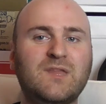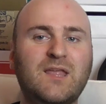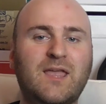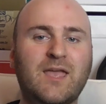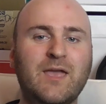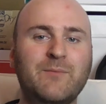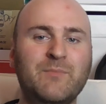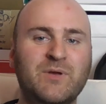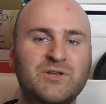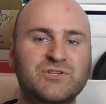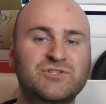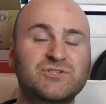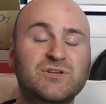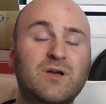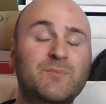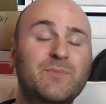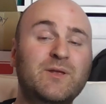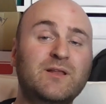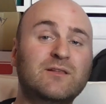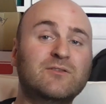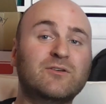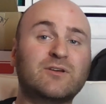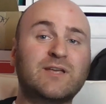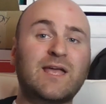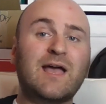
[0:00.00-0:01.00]
image. I mean,
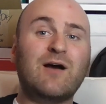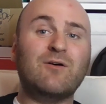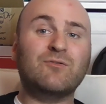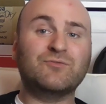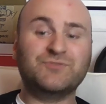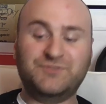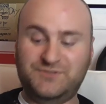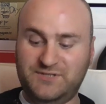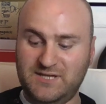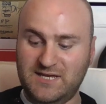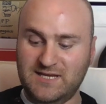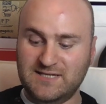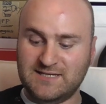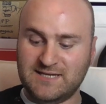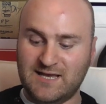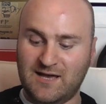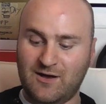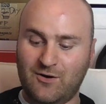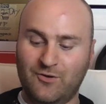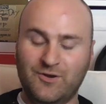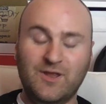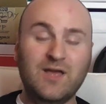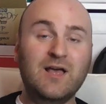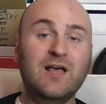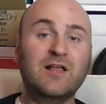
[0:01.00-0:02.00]
look how
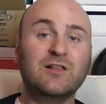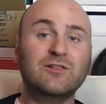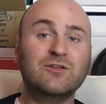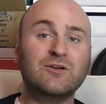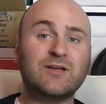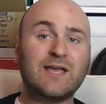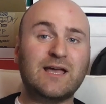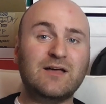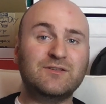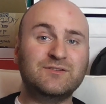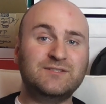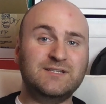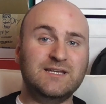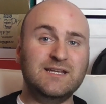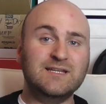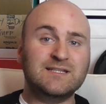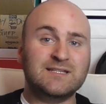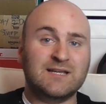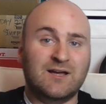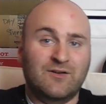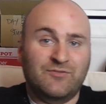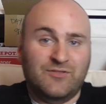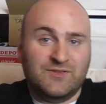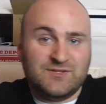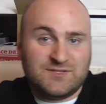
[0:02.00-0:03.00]
detailed
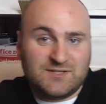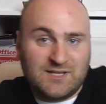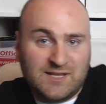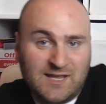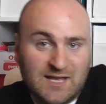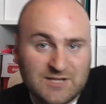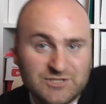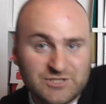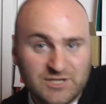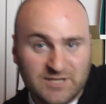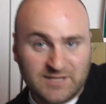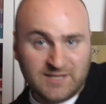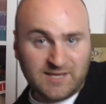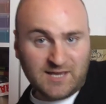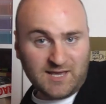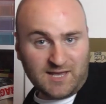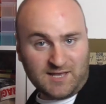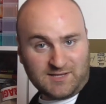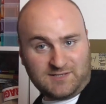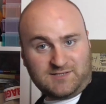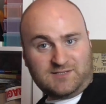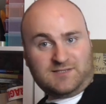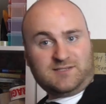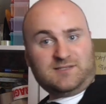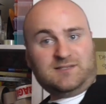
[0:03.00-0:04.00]
this thing actually gets.